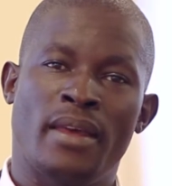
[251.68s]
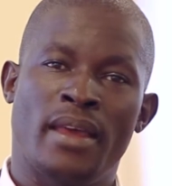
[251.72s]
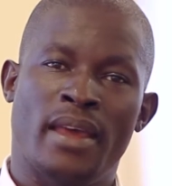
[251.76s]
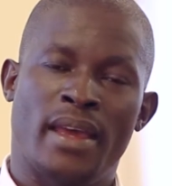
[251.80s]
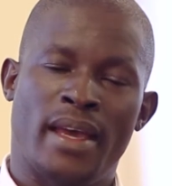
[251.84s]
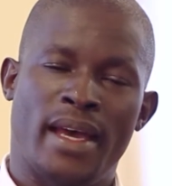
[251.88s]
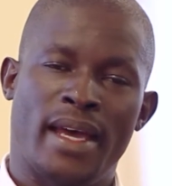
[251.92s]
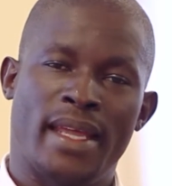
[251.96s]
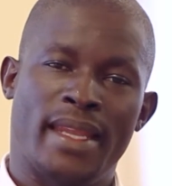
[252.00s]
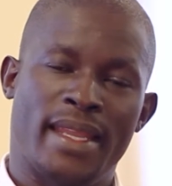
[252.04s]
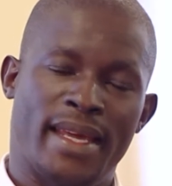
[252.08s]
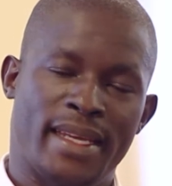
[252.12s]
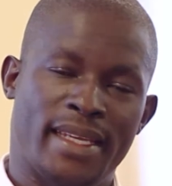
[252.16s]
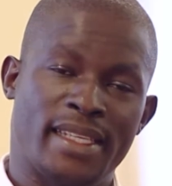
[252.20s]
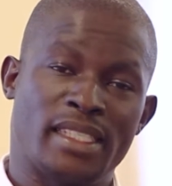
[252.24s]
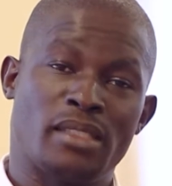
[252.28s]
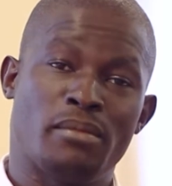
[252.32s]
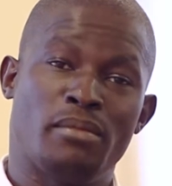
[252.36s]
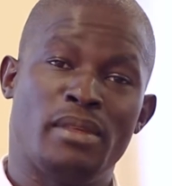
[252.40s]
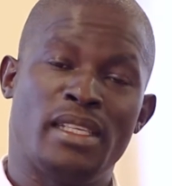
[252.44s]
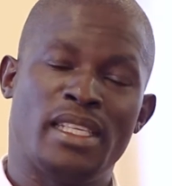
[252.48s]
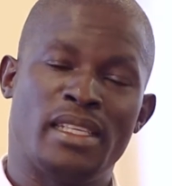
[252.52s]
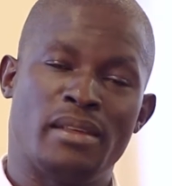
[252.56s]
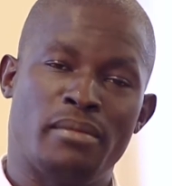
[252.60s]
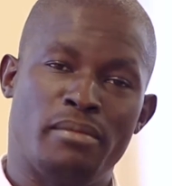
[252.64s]
And that has
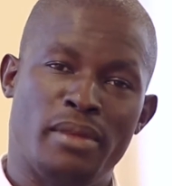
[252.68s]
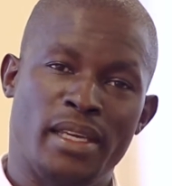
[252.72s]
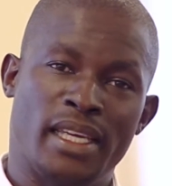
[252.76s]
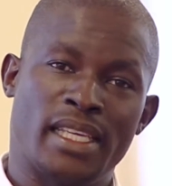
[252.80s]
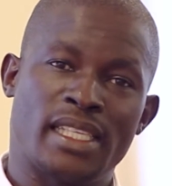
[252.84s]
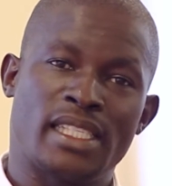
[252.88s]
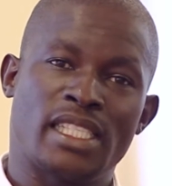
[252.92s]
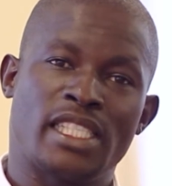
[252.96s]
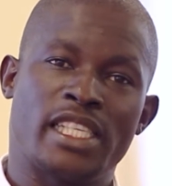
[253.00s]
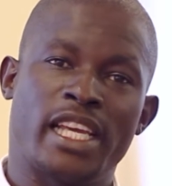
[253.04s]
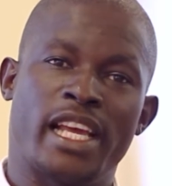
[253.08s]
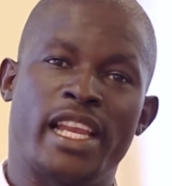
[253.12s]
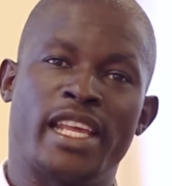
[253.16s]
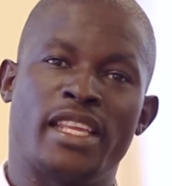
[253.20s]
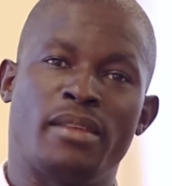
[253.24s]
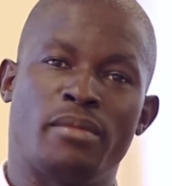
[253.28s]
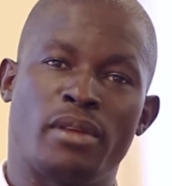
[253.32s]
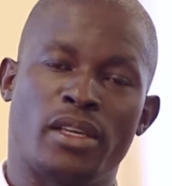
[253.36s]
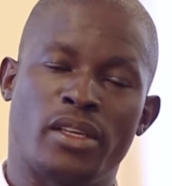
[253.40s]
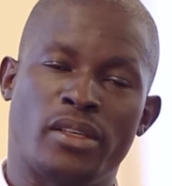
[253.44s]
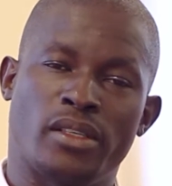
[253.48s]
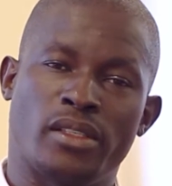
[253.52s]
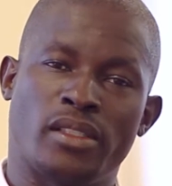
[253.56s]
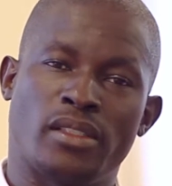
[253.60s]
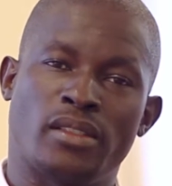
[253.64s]
been the biggest challenge,
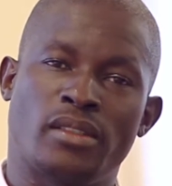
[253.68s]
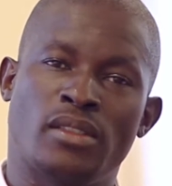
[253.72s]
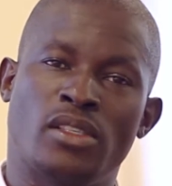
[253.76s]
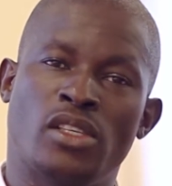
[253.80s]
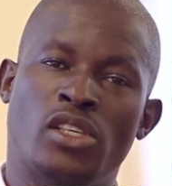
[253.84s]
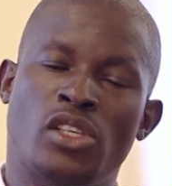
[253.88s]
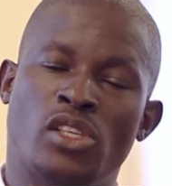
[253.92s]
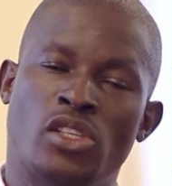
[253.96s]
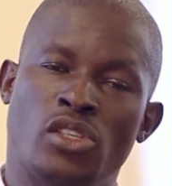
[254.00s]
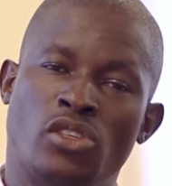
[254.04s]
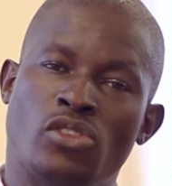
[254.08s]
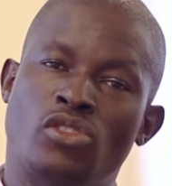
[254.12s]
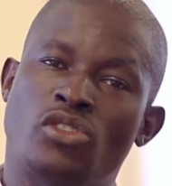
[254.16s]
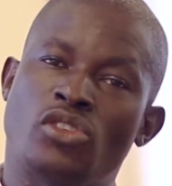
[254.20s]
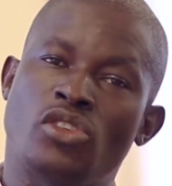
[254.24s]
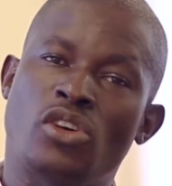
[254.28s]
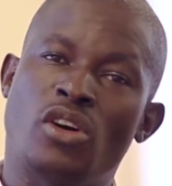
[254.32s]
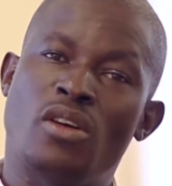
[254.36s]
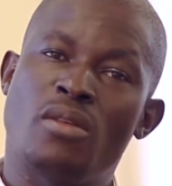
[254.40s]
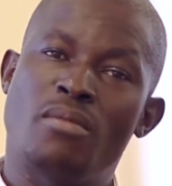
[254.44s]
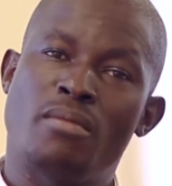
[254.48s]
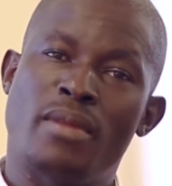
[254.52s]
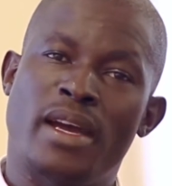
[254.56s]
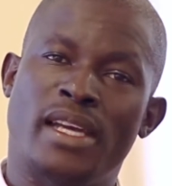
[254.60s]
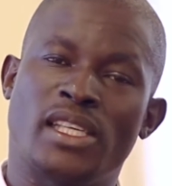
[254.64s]
because
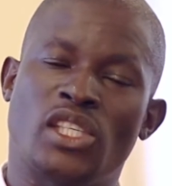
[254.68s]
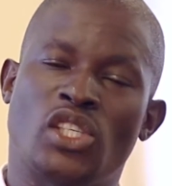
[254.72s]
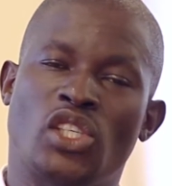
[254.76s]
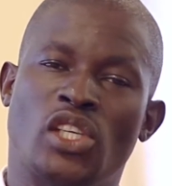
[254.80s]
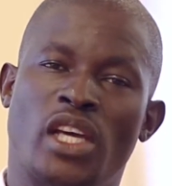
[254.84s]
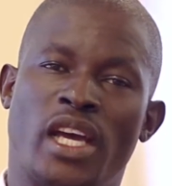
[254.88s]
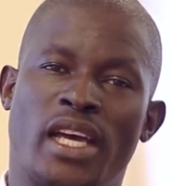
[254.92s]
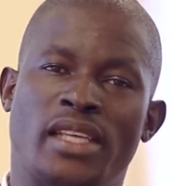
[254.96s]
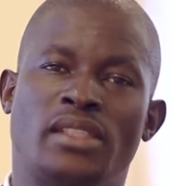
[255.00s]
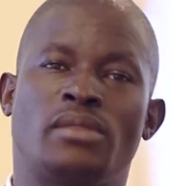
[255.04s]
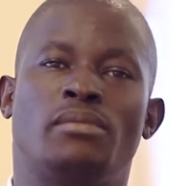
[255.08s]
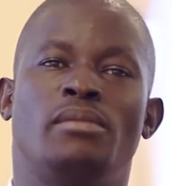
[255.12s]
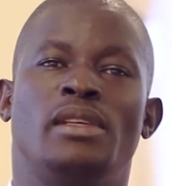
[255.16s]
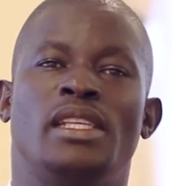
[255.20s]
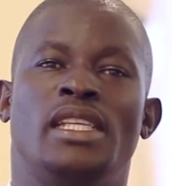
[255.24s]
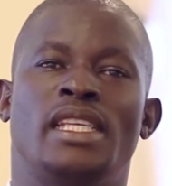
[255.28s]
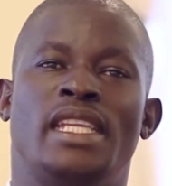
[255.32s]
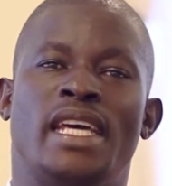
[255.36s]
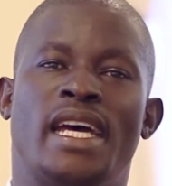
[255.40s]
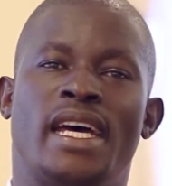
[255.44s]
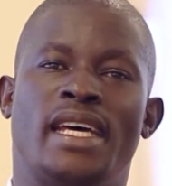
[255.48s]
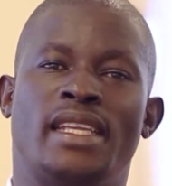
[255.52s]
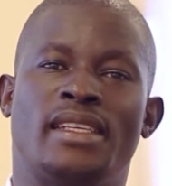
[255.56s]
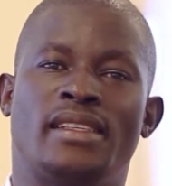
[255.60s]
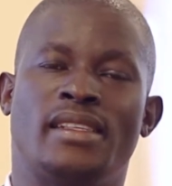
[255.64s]
so much has been
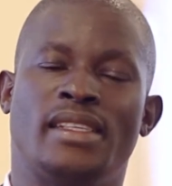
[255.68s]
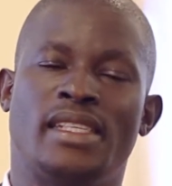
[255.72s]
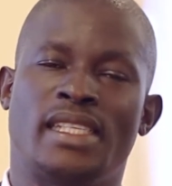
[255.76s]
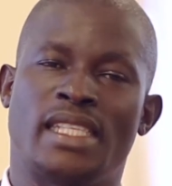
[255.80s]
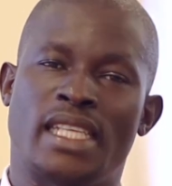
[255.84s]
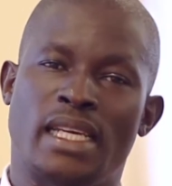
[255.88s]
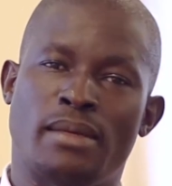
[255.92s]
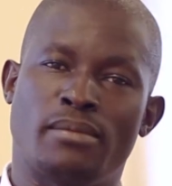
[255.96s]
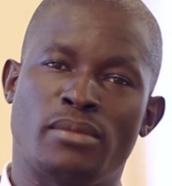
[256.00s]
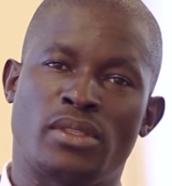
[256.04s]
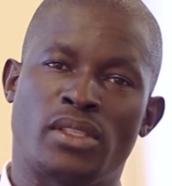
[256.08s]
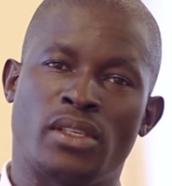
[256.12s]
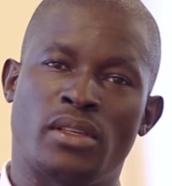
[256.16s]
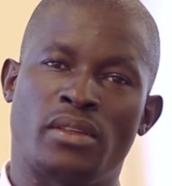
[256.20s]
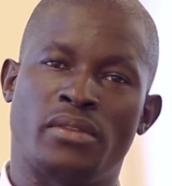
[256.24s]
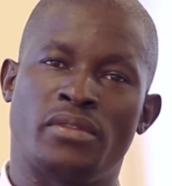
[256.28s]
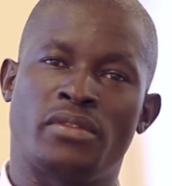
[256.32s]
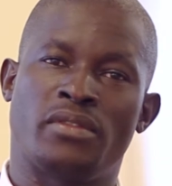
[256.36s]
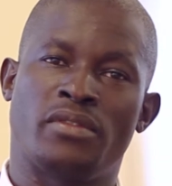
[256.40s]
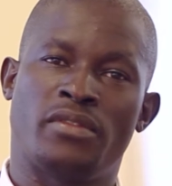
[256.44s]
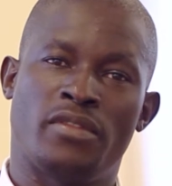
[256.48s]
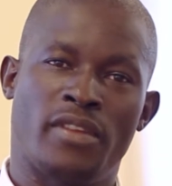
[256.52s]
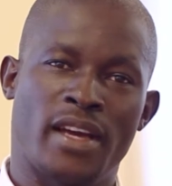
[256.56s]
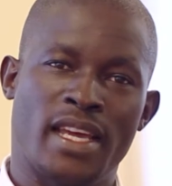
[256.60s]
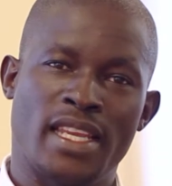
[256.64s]
done in terms of
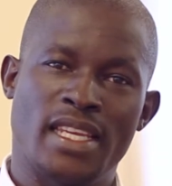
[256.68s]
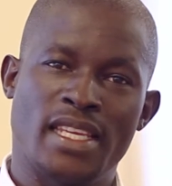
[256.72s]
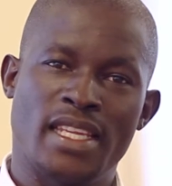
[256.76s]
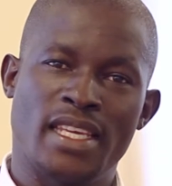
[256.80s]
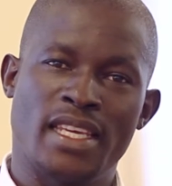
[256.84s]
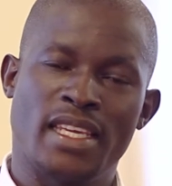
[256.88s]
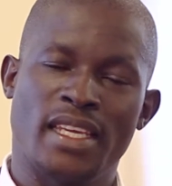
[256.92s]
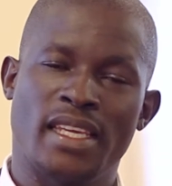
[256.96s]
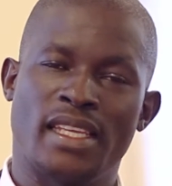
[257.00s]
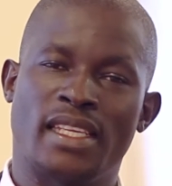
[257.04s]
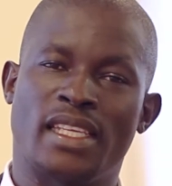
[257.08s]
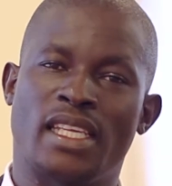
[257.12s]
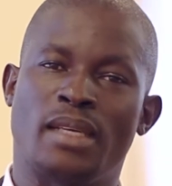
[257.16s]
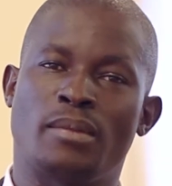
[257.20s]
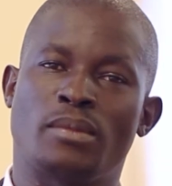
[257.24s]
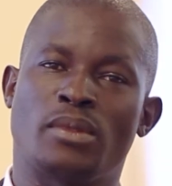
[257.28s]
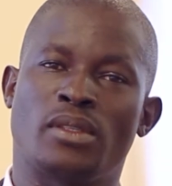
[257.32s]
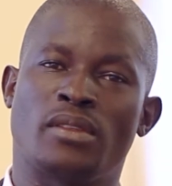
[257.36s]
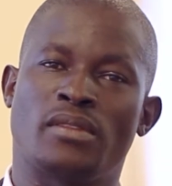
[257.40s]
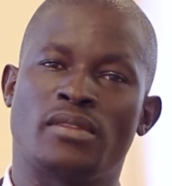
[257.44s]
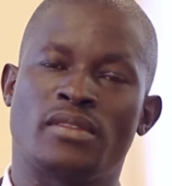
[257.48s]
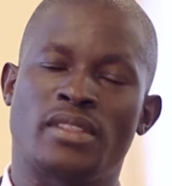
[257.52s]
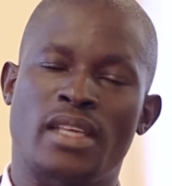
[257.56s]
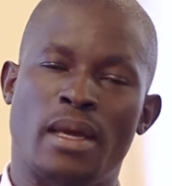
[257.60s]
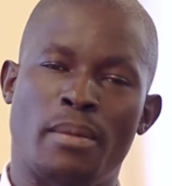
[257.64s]
funding, in terms
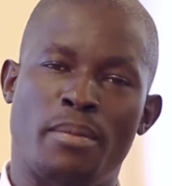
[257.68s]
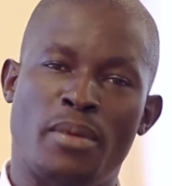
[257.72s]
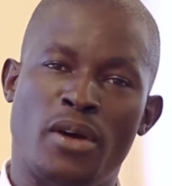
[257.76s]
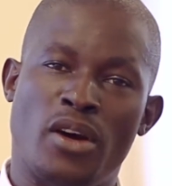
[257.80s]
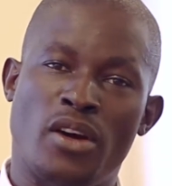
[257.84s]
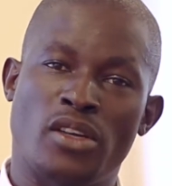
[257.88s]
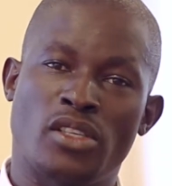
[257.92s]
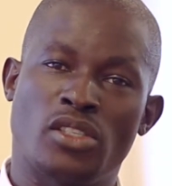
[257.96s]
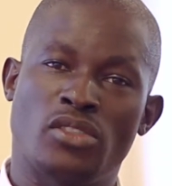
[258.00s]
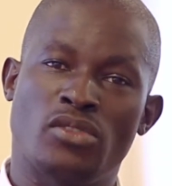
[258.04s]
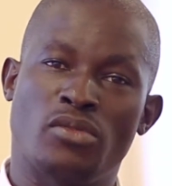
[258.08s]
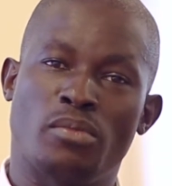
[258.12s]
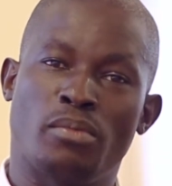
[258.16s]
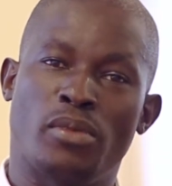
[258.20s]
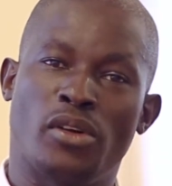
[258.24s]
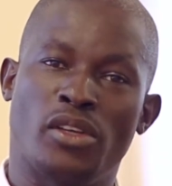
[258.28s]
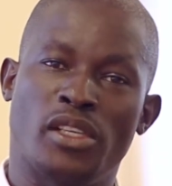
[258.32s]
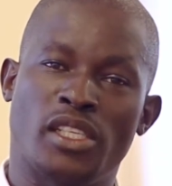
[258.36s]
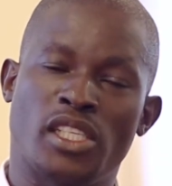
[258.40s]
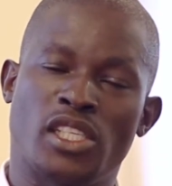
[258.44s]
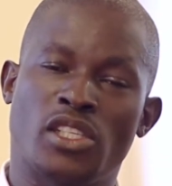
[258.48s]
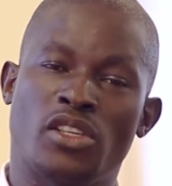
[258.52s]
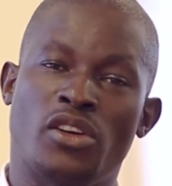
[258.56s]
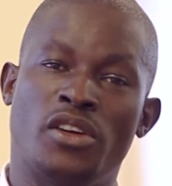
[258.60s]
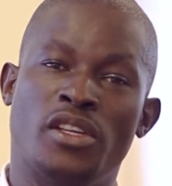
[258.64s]
of support to
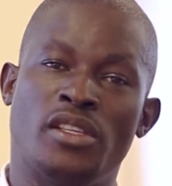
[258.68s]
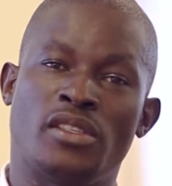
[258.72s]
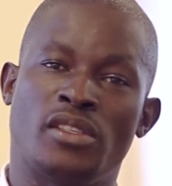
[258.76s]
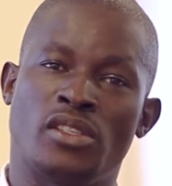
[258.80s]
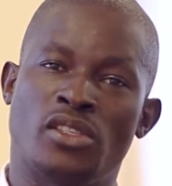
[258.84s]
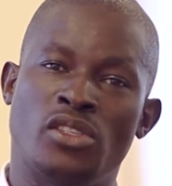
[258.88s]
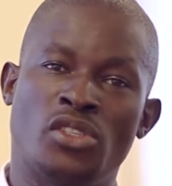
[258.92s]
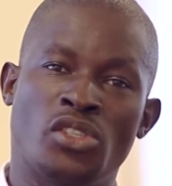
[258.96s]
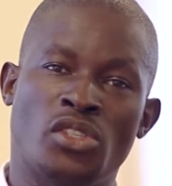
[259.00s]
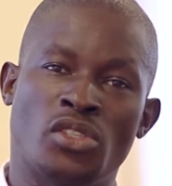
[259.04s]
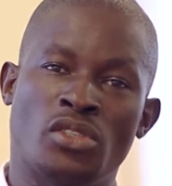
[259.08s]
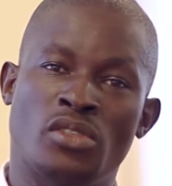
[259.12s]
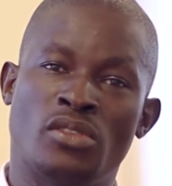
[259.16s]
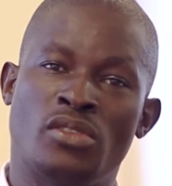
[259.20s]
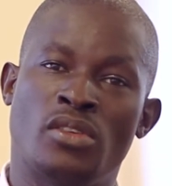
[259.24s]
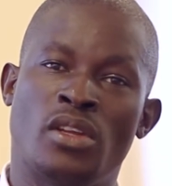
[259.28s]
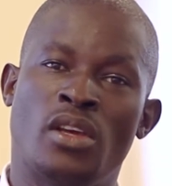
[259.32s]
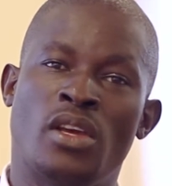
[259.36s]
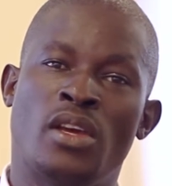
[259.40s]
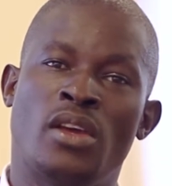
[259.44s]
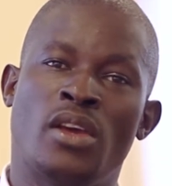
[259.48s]
political institutional